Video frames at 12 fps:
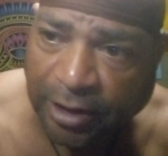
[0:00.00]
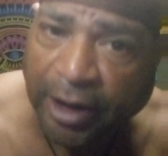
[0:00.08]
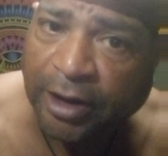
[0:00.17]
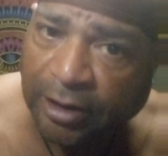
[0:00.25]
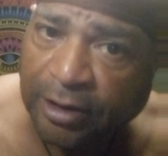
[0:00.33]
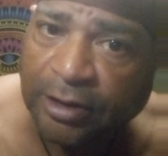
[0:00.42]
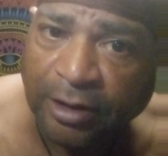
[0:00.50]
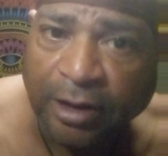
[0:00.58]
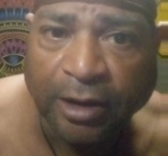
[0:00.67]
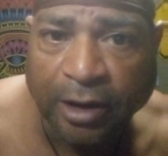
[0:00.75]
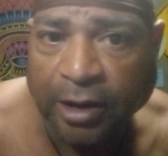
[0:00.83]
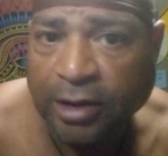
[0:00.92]
that
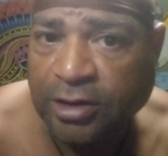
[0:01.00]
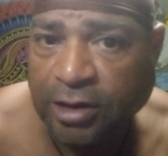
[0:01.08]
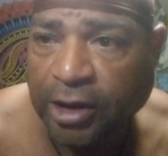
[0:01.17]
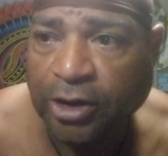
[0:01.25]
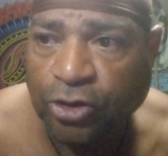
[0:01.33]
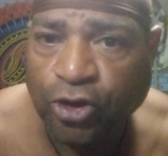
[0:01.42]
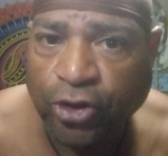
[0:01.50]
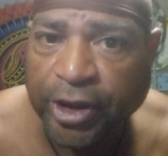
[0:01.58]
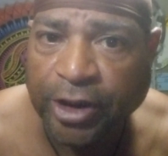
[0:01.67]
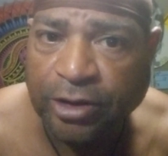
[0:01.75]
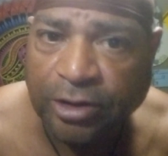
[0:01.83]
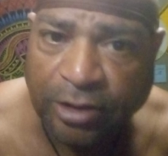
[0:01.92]
it still
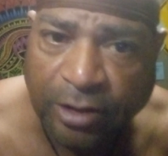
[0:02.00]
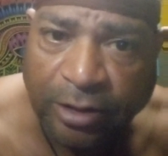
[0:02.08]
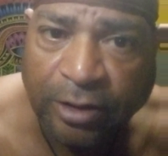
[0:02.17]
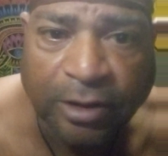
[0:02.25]
triggers,